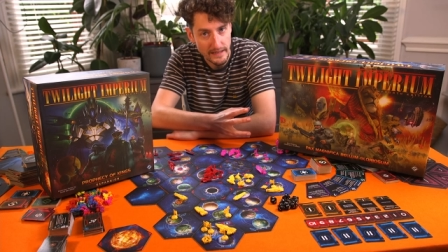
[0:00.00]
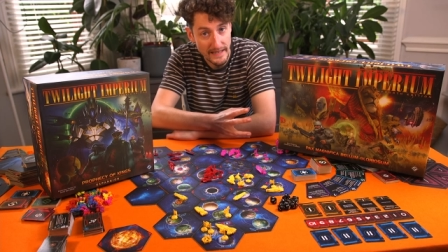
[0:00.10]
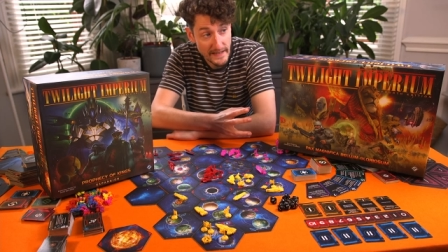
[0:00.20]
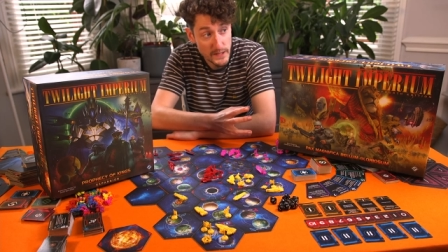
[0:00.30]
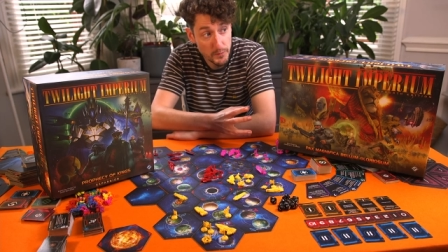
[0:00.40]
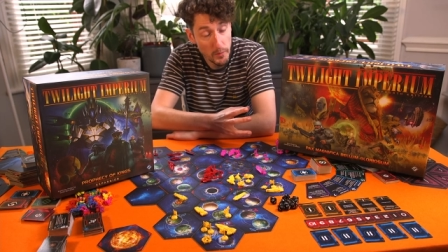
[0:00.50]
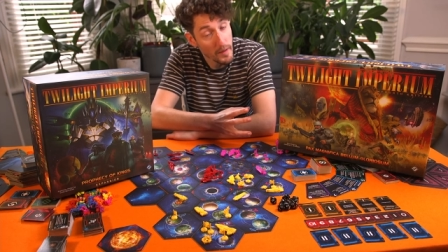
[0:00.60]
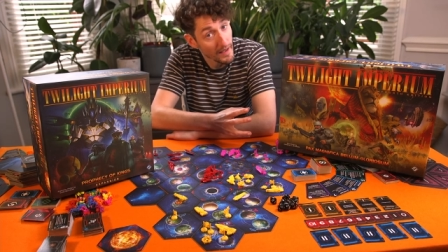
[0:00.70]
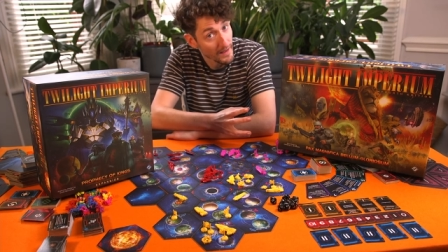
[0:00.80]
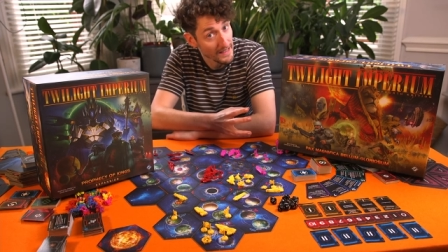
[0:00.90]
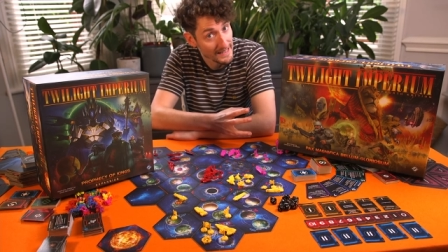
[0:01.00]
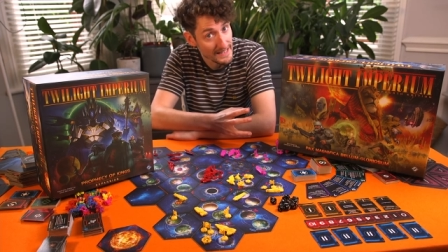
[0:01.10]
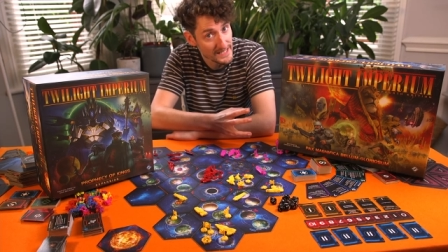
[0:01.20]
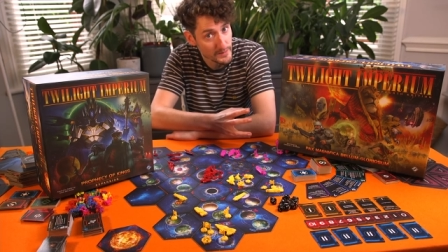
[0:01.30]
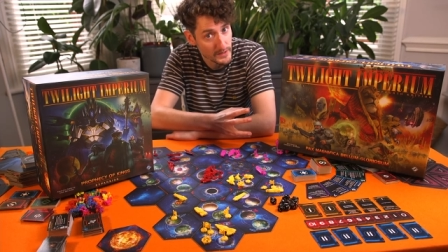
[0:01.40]
And that's probably a high
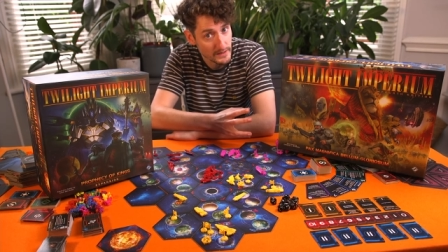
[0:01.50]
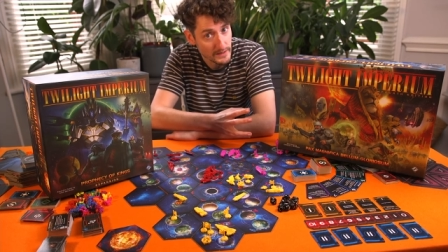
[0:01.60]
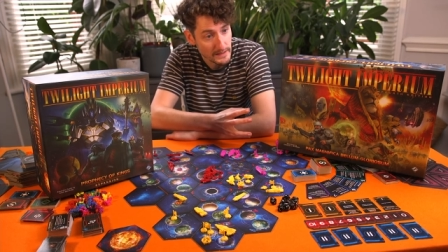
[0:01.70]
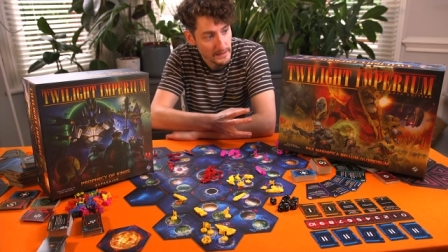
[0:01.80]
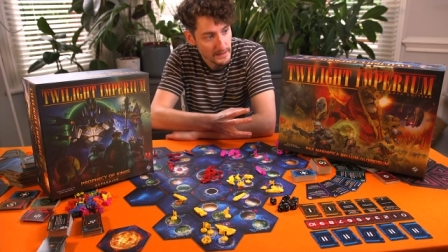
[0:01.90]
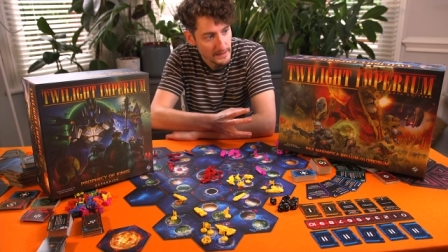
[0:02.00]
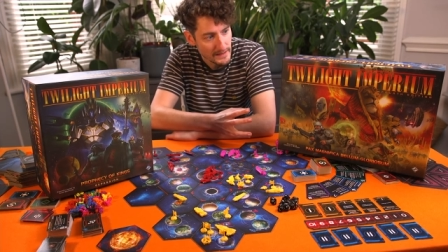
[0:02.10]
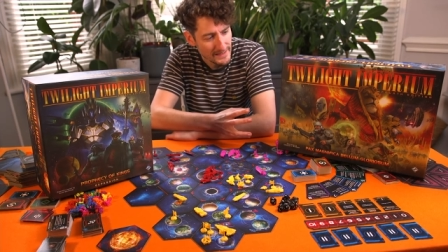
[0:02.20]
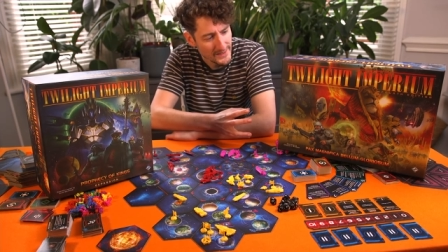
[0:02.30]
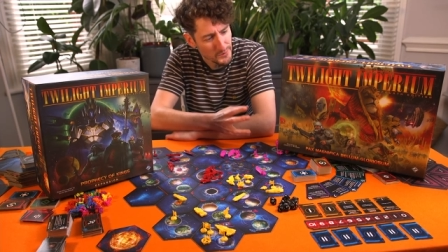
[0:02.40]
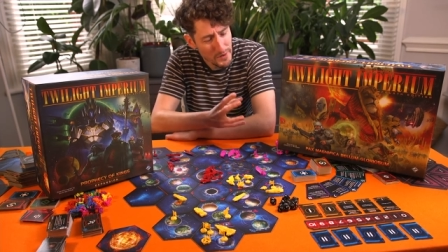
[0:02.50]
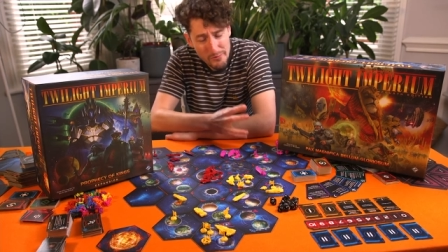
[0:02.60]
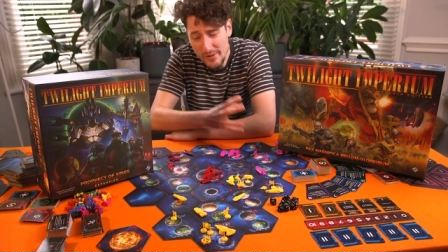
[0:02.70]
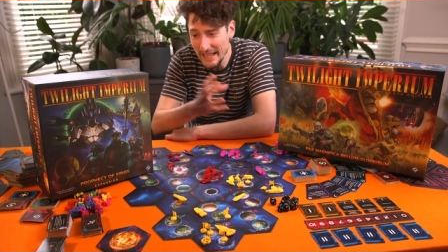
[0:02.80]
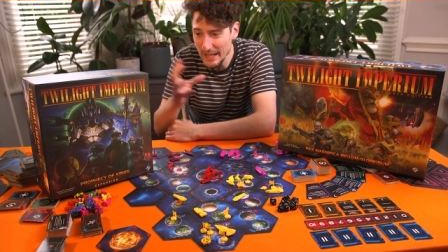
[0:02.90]
estimate. Do I
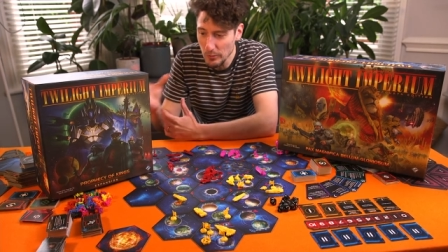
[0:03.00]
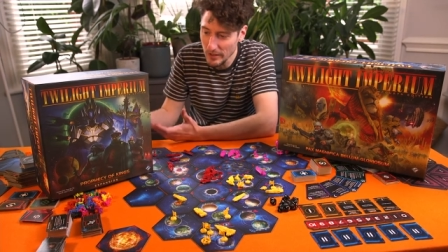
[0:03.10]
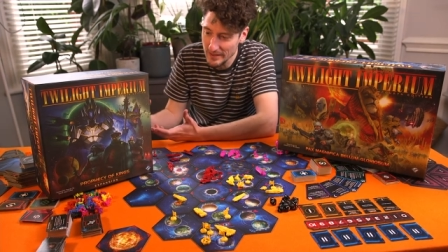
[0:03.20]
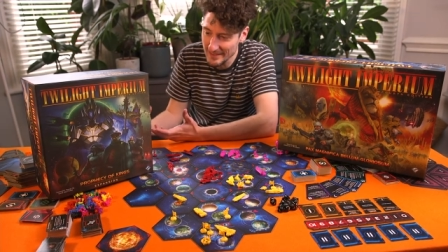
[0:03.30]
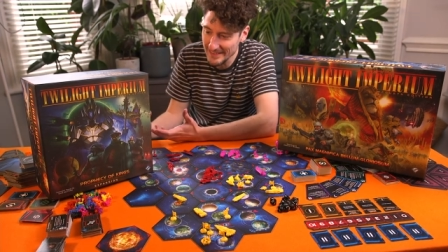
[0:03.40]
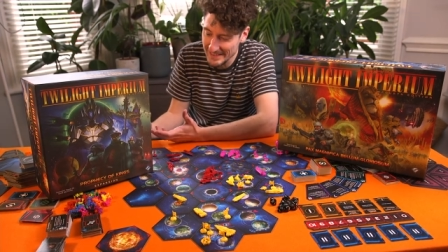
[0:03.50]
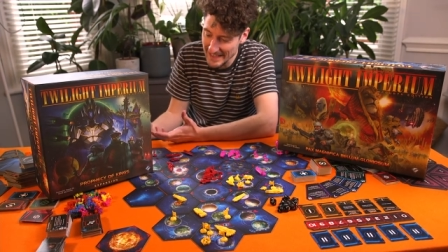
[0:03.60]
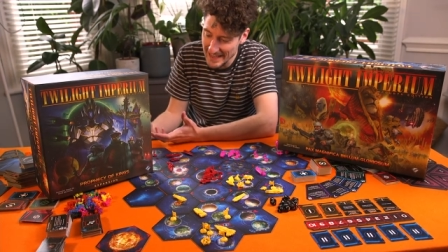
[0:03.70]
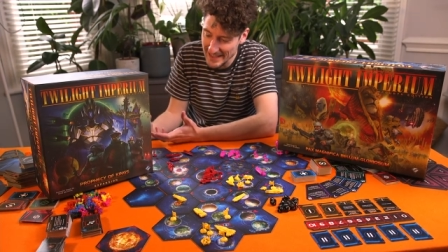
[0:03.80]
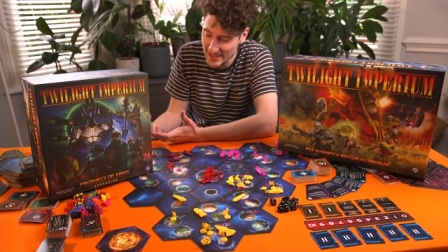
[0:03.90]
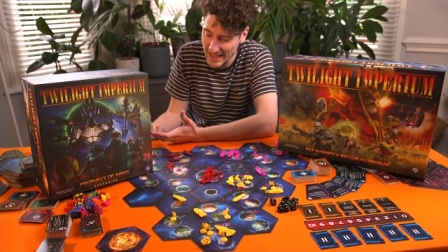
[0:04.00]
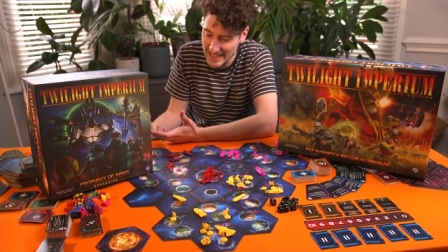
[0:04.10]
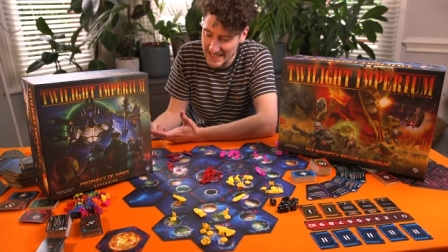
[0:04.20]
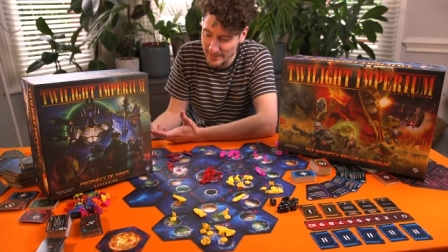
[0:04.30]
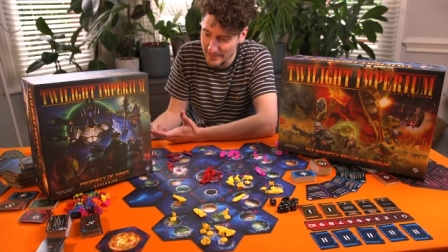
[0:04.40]
really want to take the
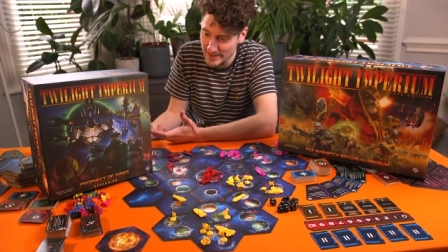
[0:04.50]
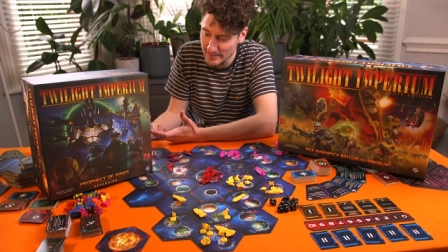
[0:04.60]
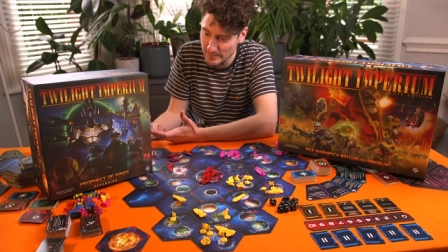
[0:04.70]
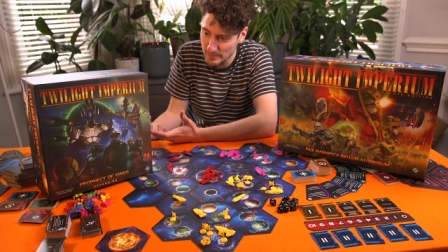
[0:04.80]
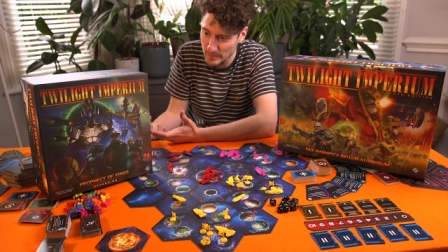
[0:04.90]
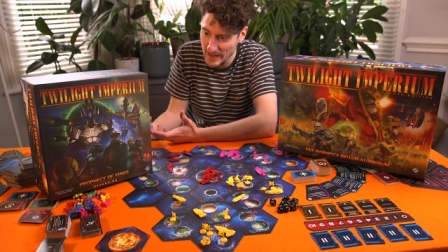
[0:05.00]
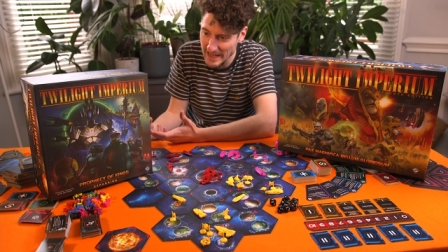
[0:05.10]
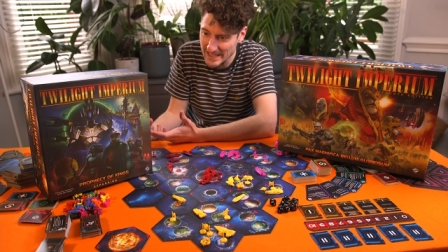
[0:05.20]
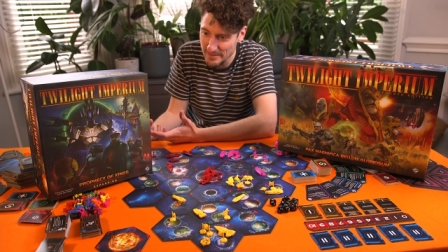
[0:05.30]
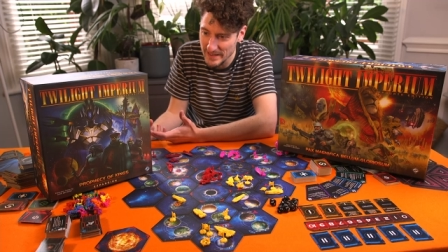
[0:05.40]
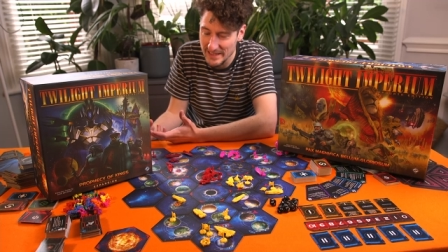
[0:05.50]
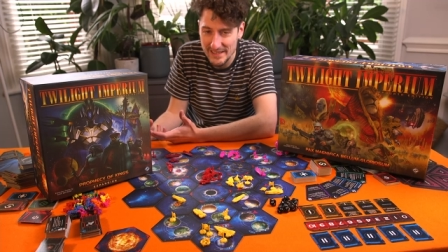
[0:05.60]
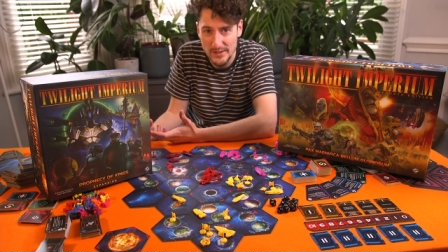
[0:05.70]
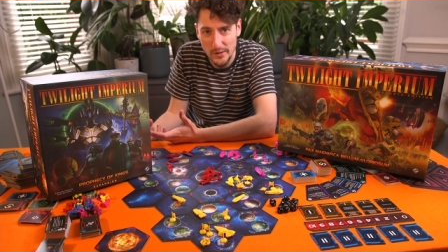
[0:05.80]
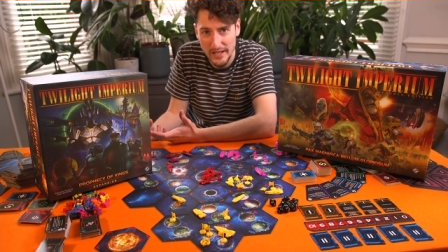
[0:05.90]
chance of playing something that's
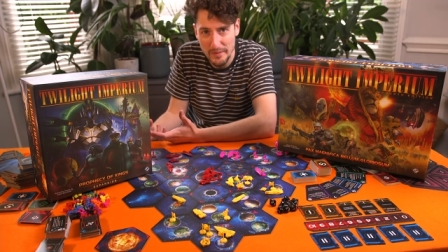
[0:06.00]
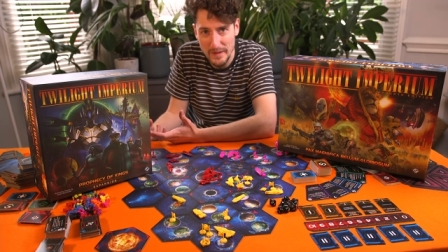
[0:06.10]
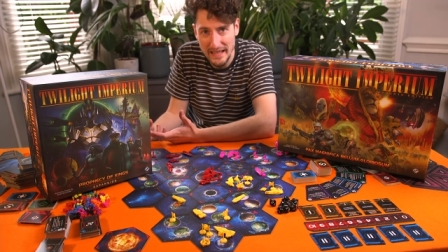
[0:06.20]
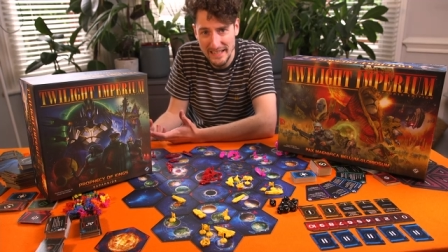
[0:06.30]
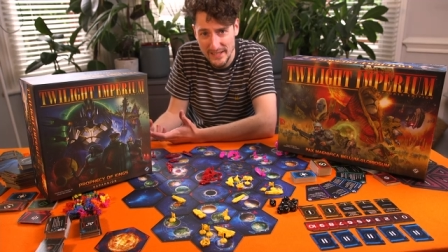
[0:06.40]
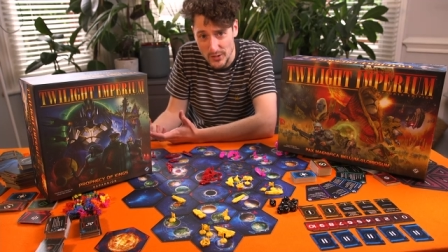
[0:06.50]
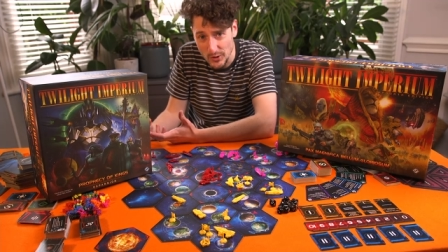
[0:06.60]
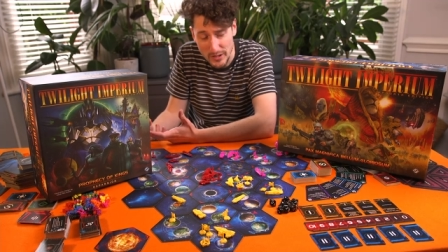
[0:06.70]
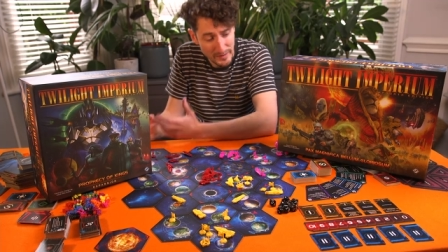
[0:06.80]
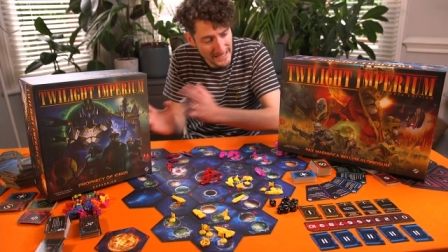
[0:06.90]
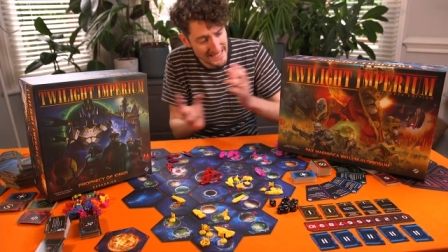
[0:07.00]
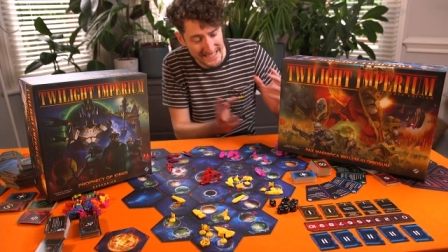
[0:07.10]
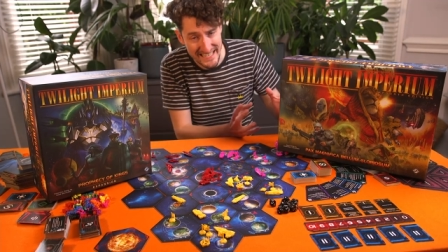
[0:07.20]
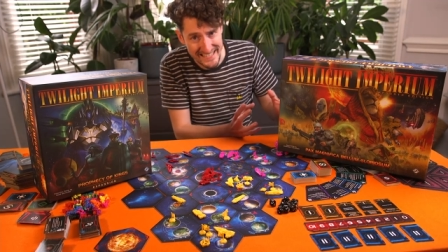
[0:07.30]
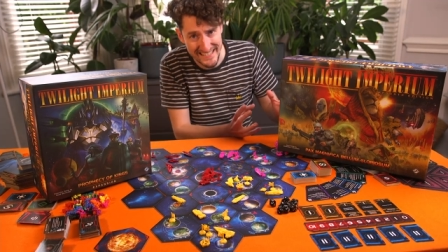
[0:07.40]
not going to be as enjoyable as
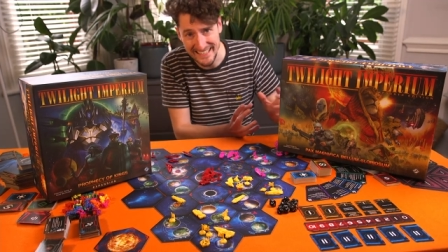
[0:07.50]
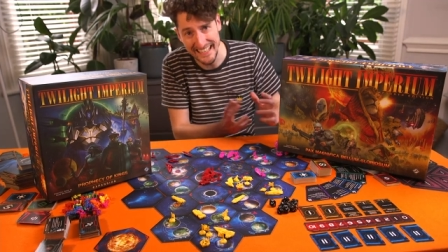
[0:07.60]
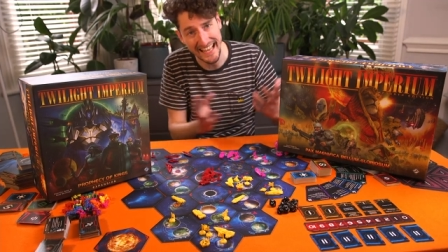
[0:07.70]
this?